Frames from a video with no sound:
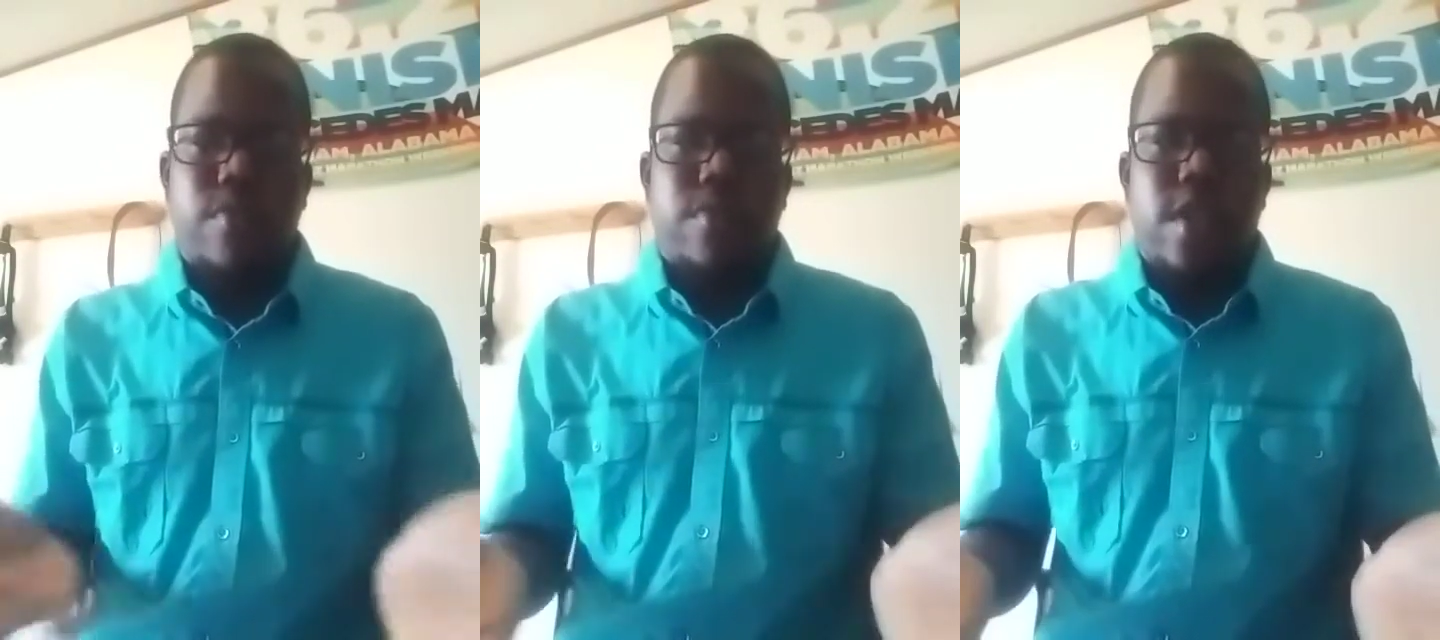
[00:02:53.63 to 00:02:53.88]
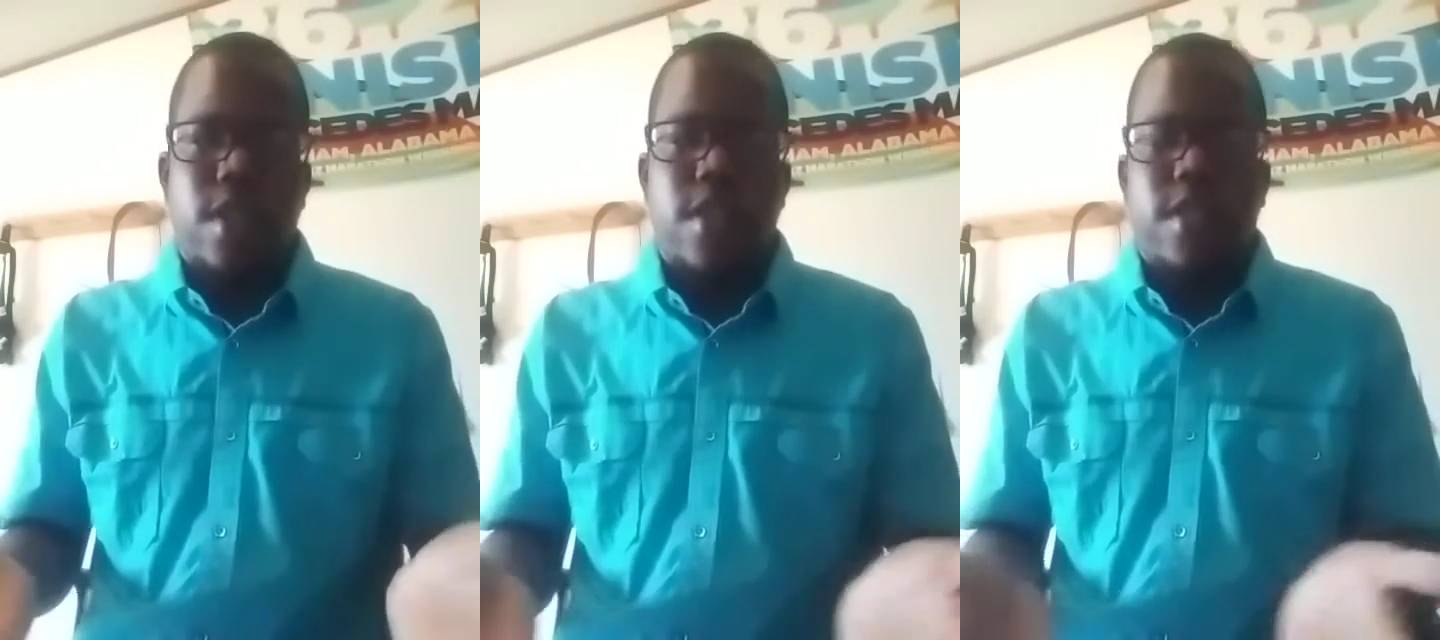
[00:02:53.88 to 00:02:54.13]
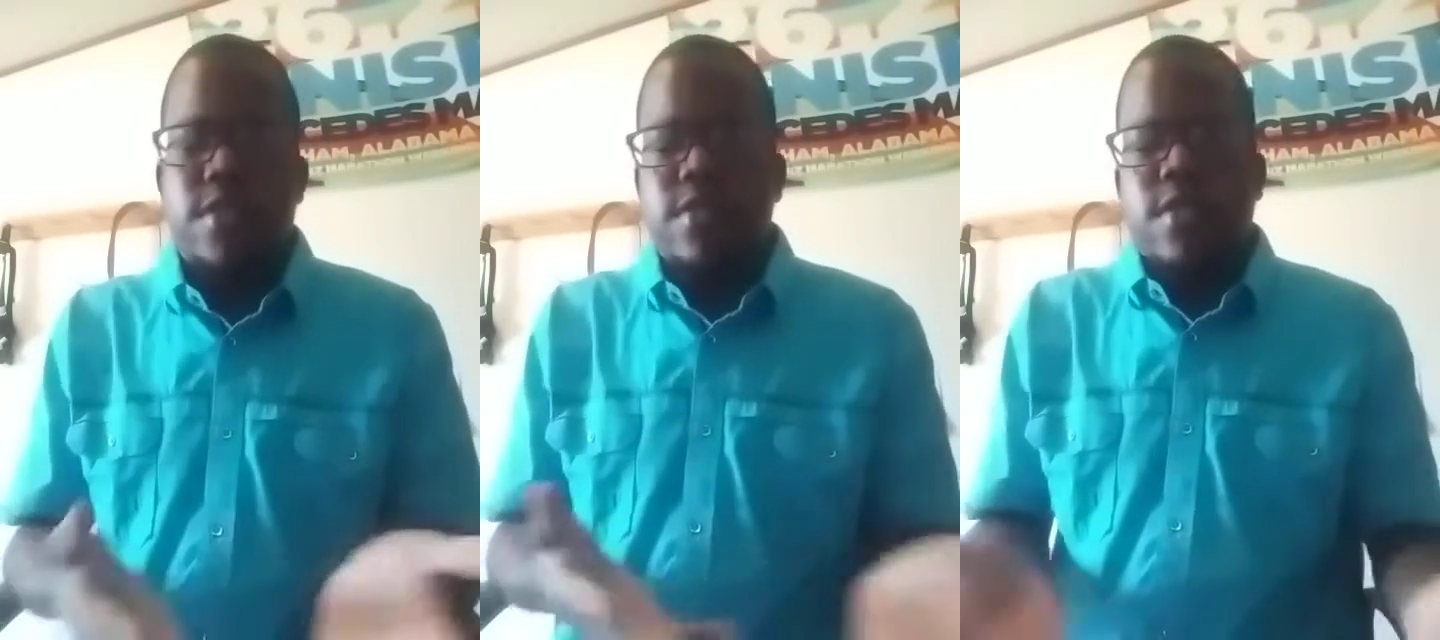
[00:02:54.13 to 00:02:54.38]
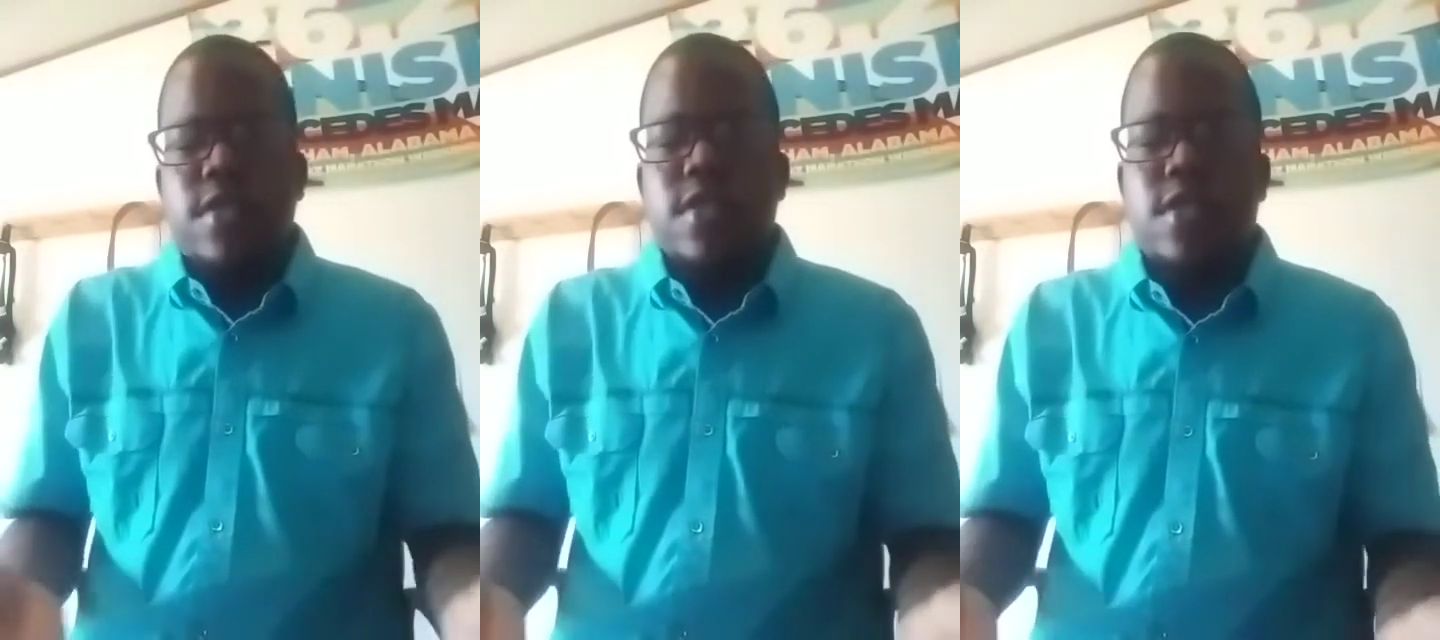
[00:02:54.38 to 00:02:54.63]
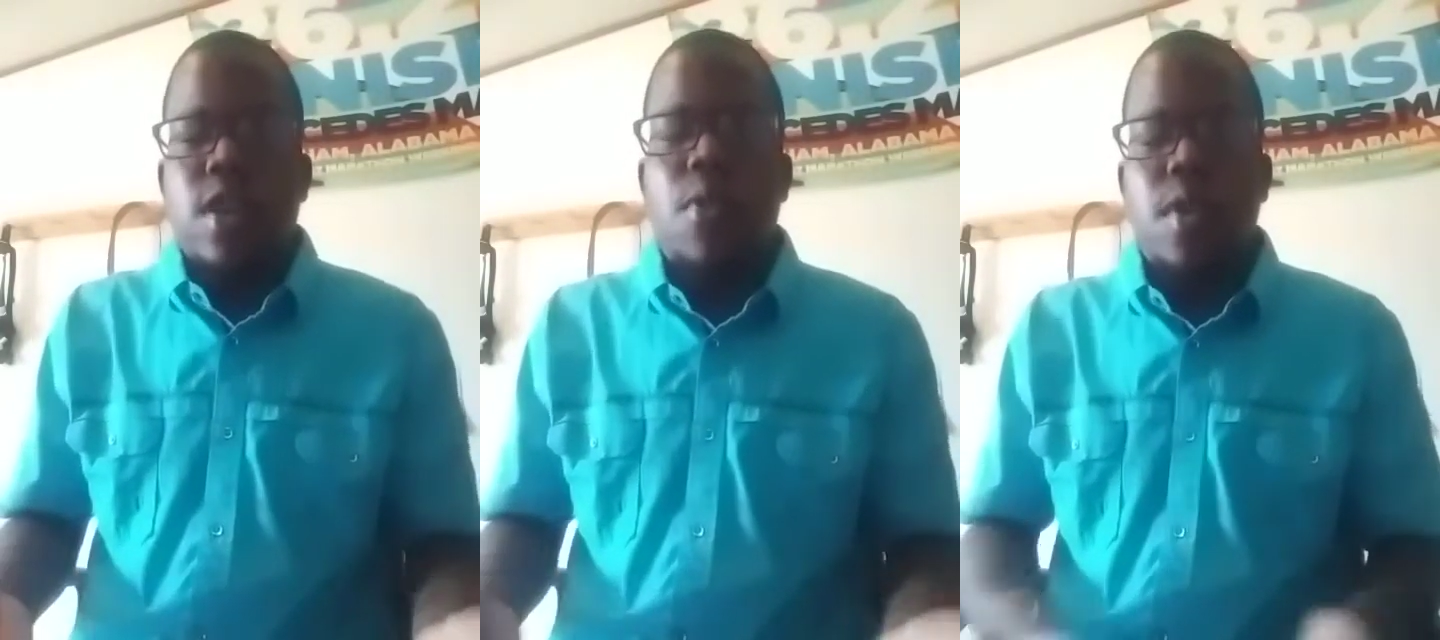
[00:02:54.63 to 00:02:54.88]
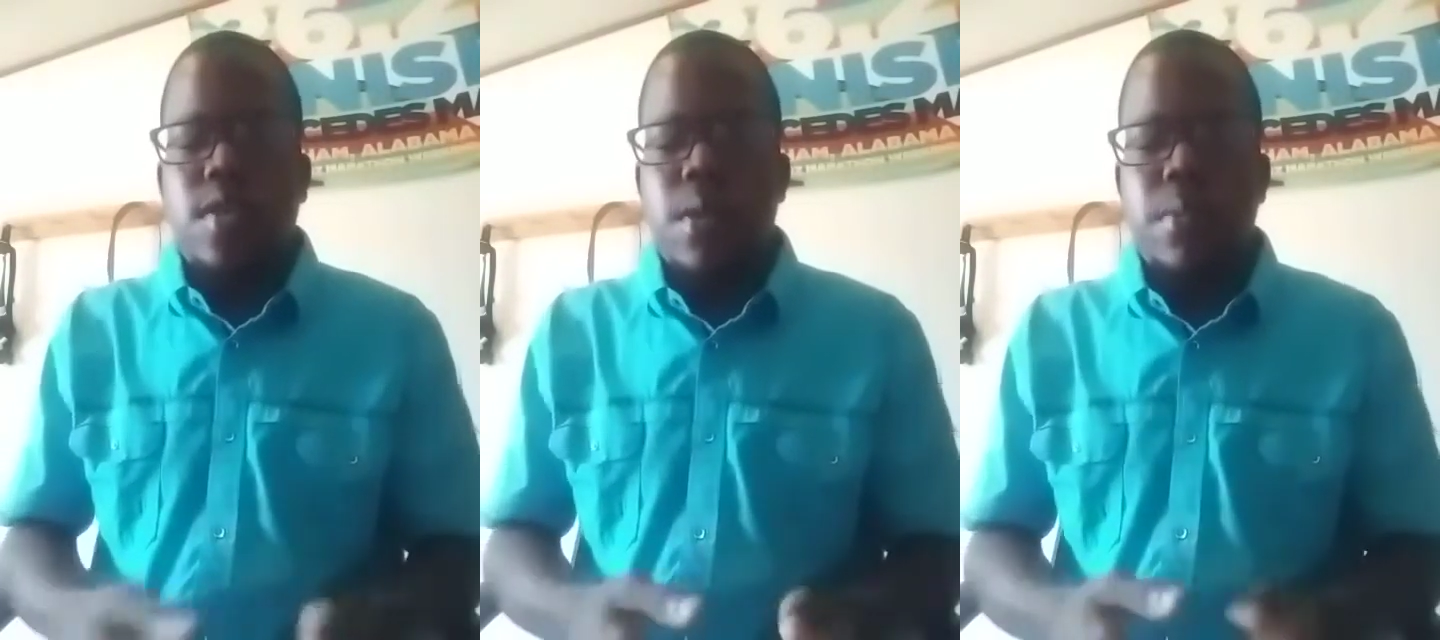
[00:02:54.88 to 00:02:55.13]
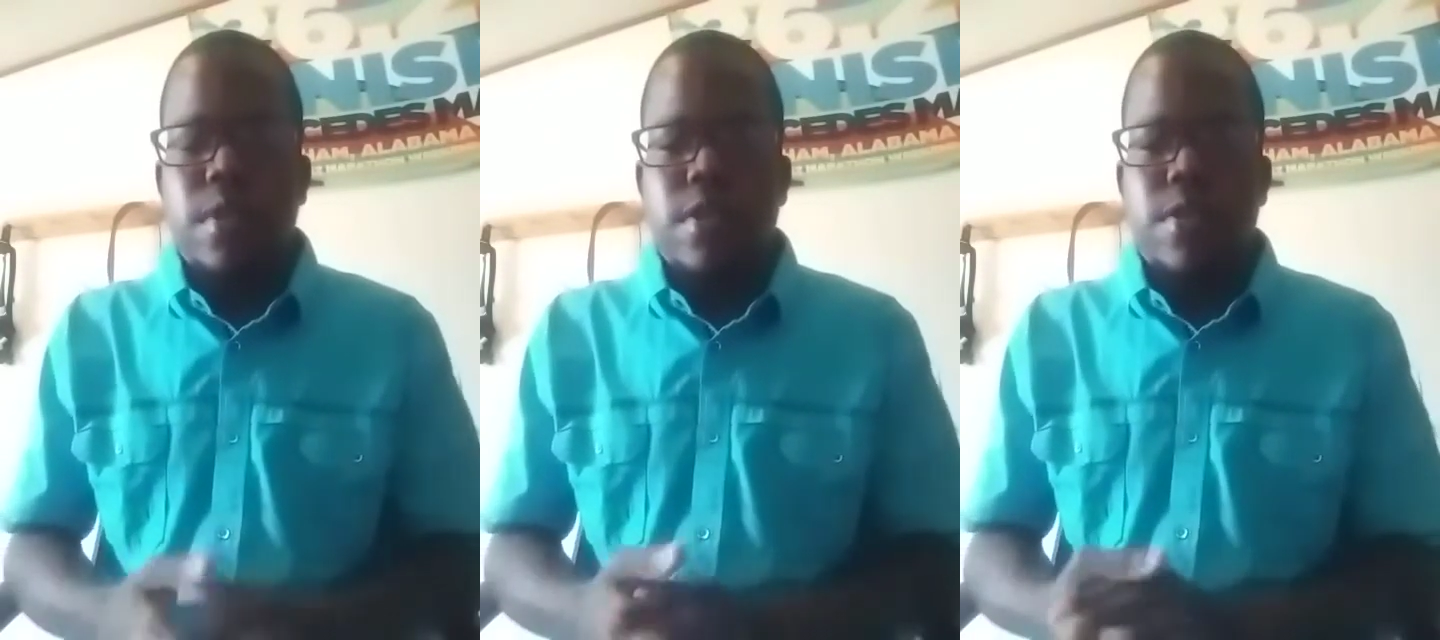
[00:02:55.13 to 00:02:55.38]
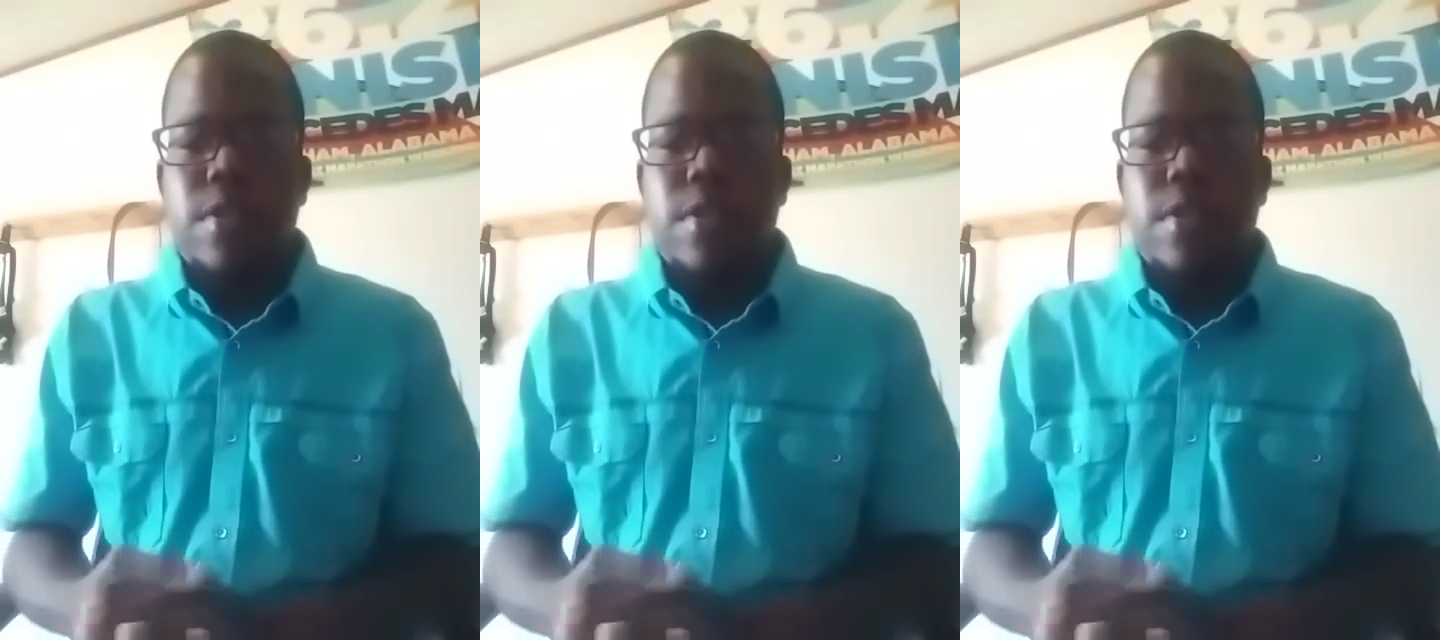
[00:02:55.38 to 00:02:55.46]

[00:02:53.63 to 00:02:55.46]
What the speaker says: it's somewhat similar though,